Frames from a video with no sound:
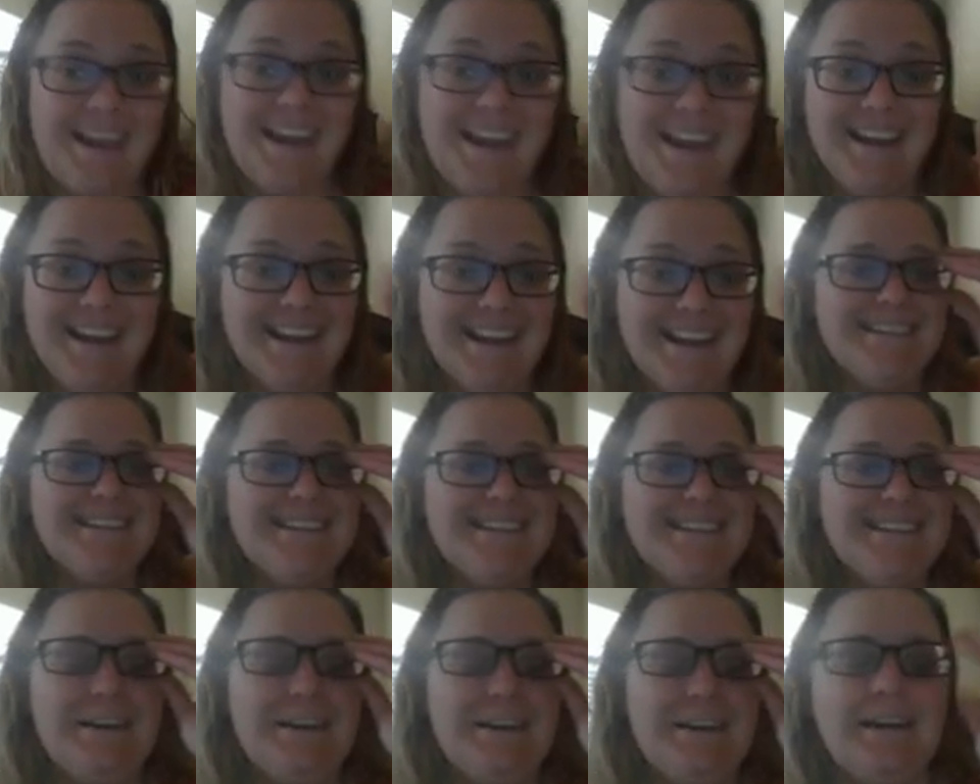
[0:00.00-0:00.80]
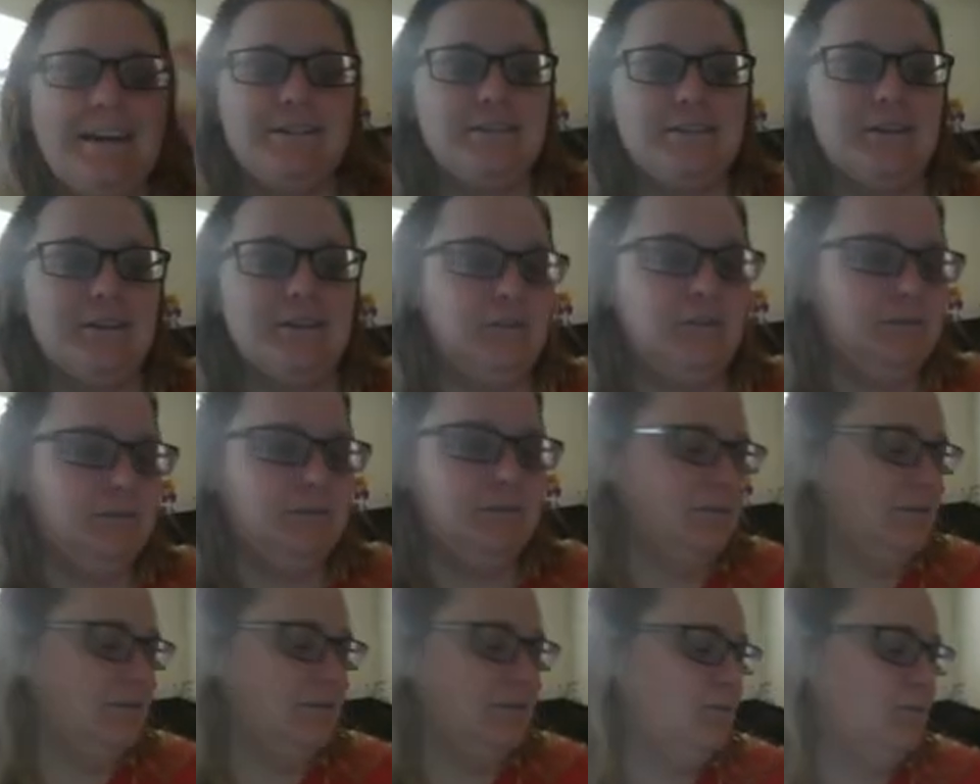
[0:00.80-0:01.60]
Hey guys. Okay,
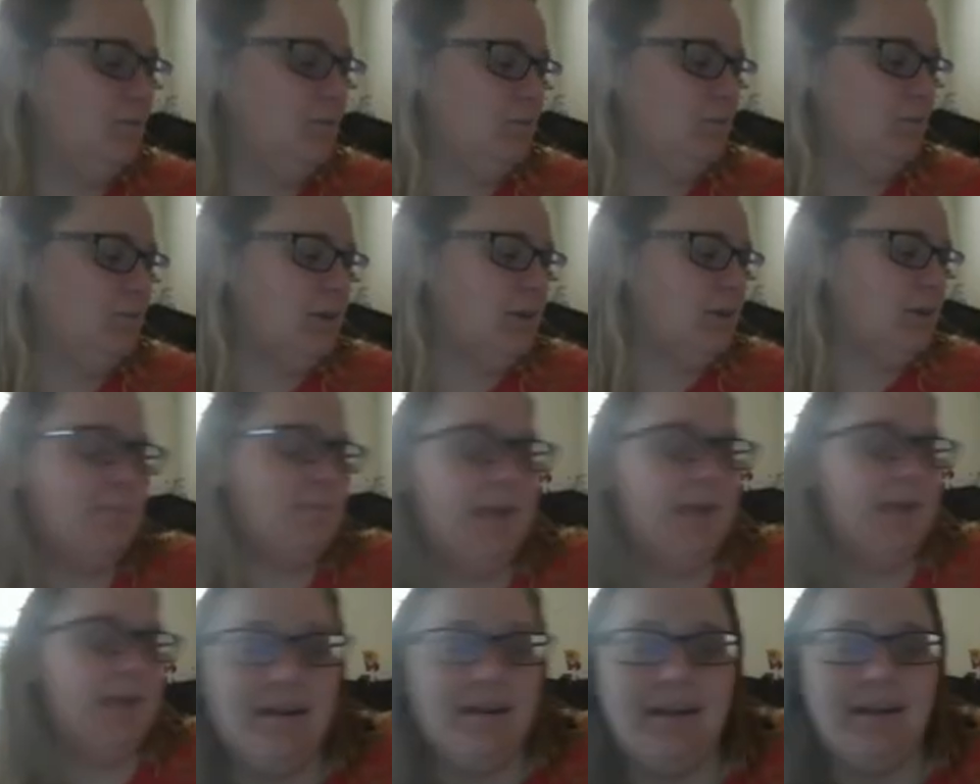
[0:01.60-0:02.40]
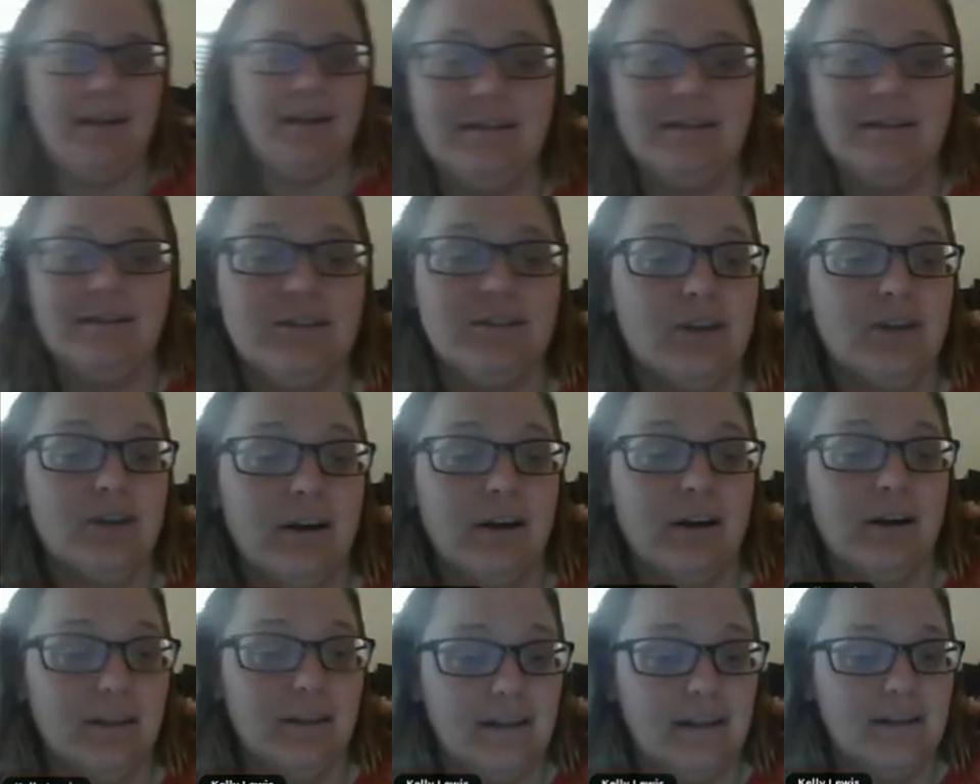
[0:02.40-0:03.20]
so I hadn't
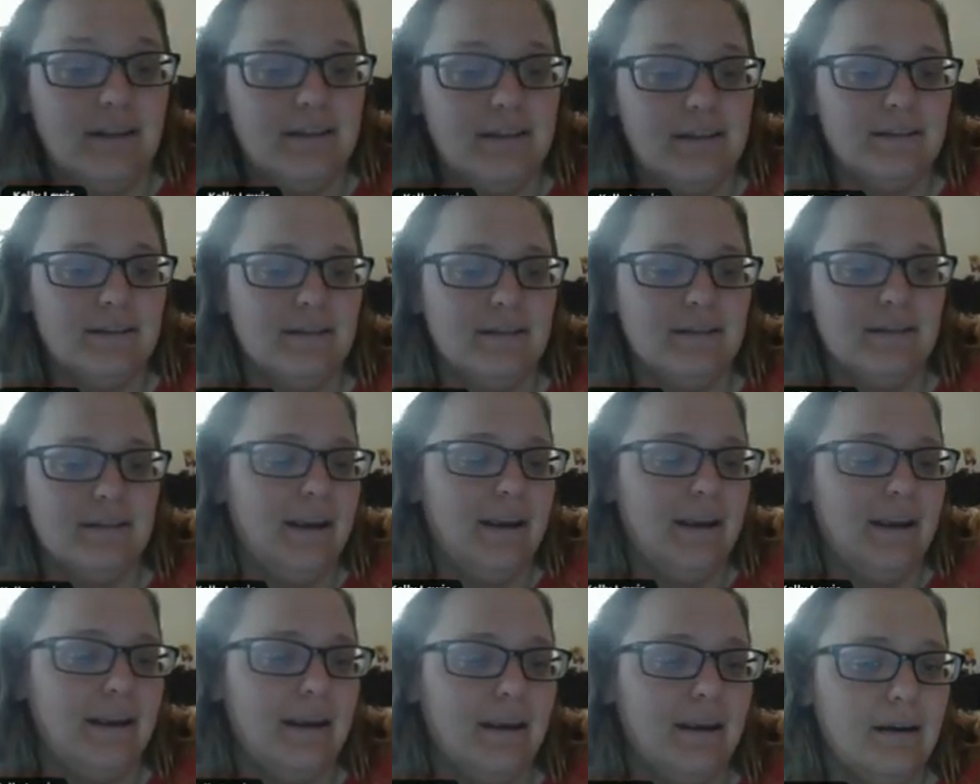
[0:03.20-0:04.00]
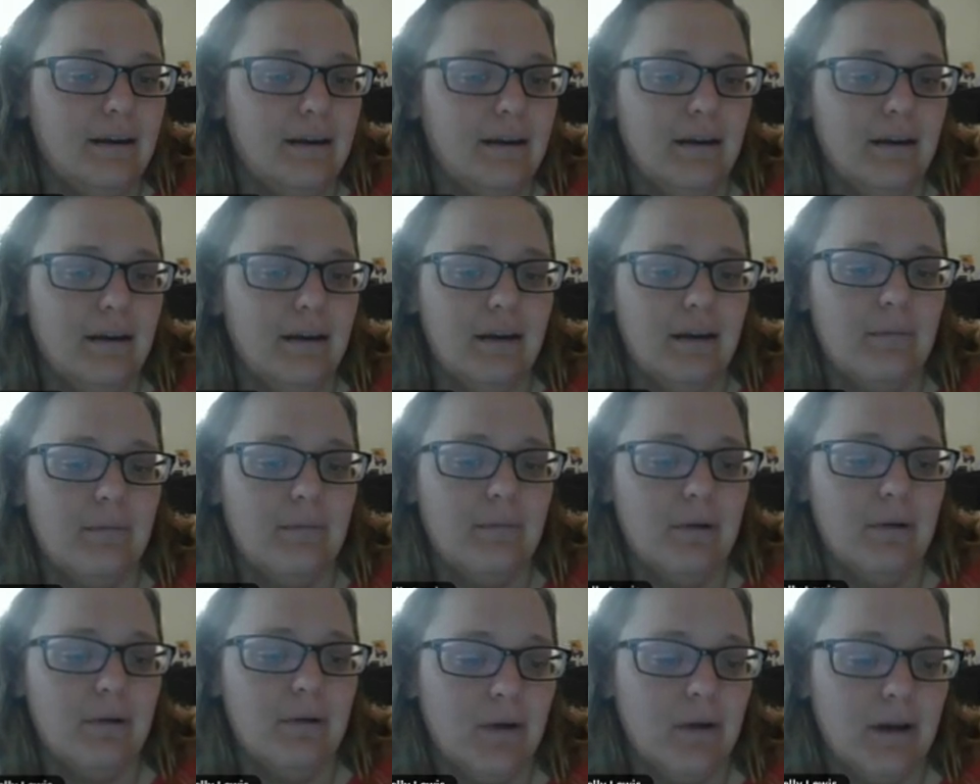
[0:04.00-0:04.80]
started this, and
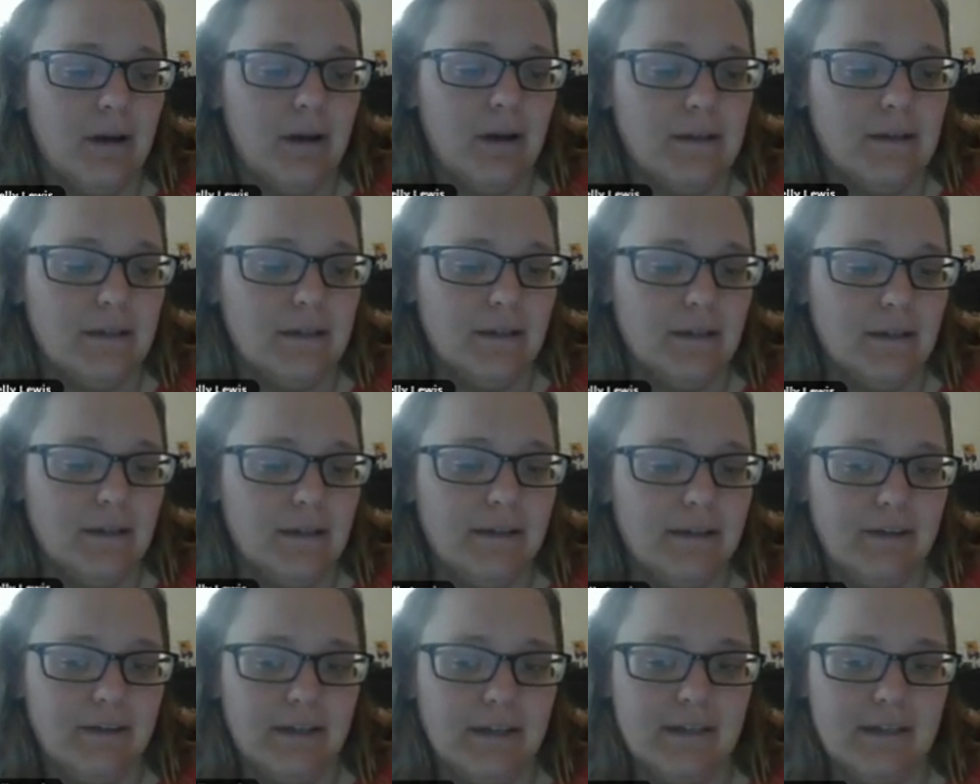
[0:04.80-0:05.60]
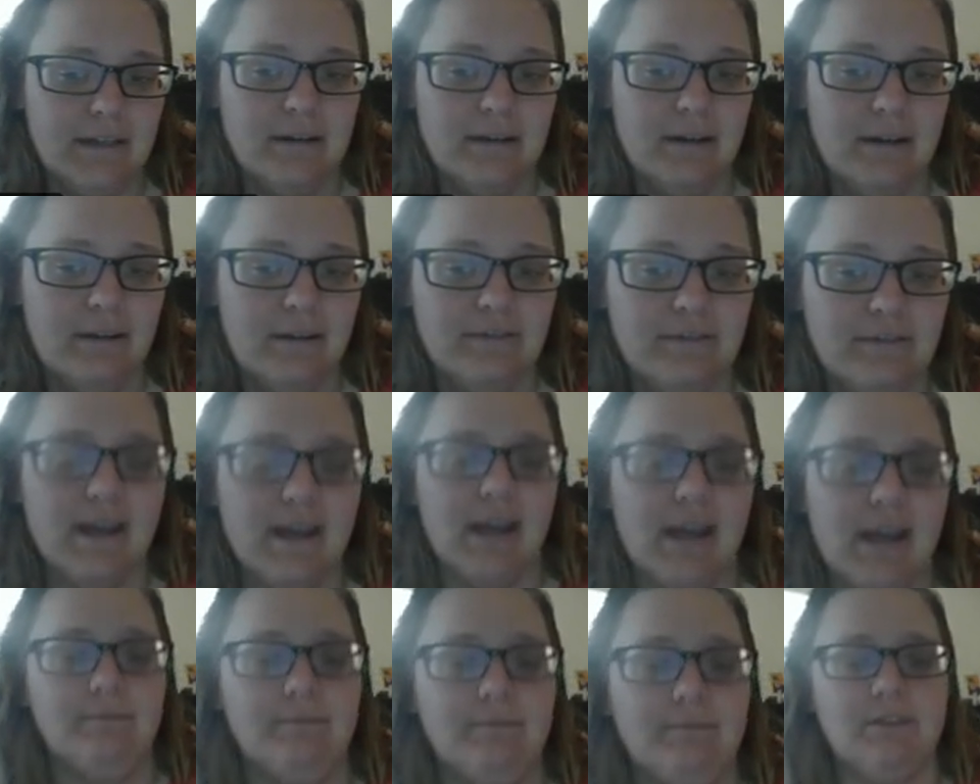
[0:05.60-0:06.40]
I wanted to give it enough
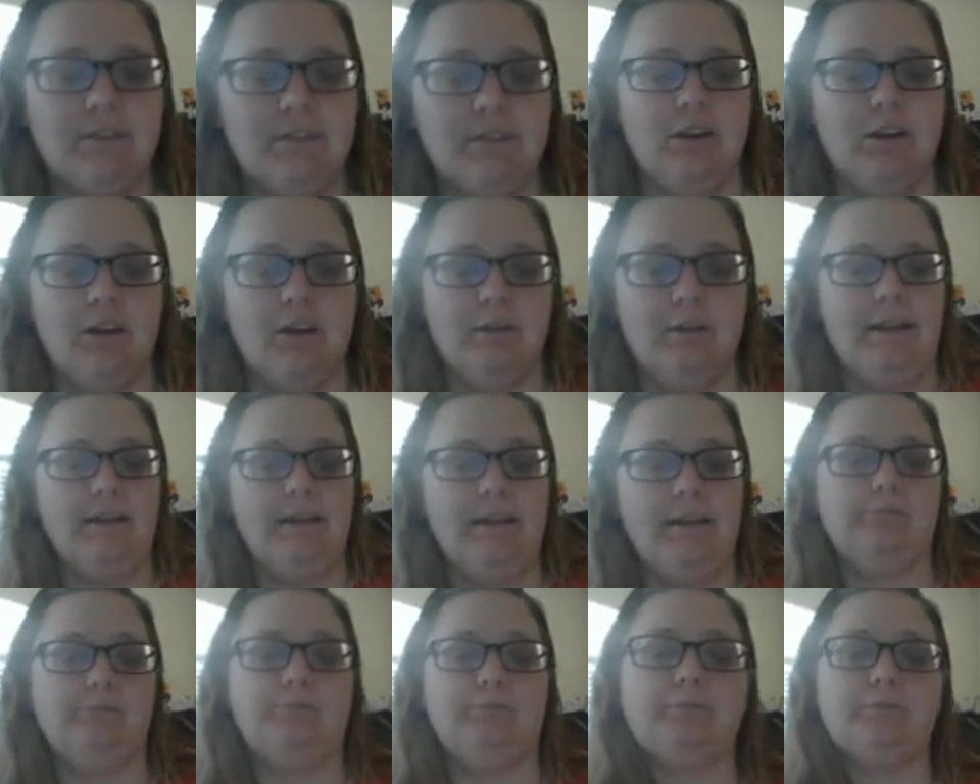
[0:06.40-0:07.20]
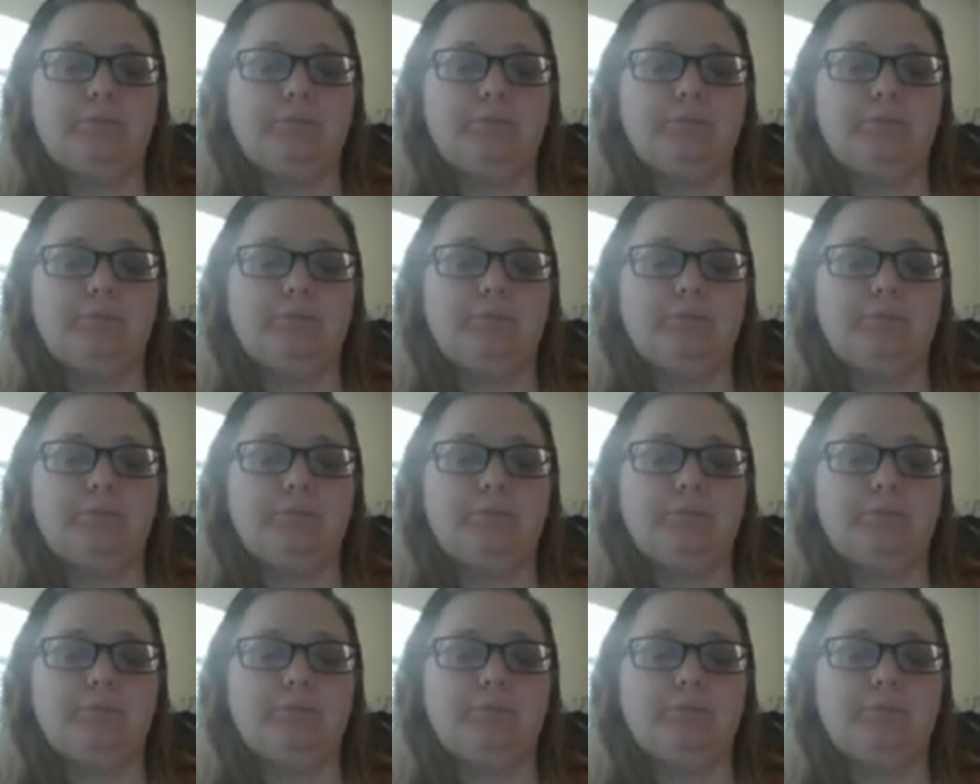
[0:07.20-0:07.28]
time to talk about it.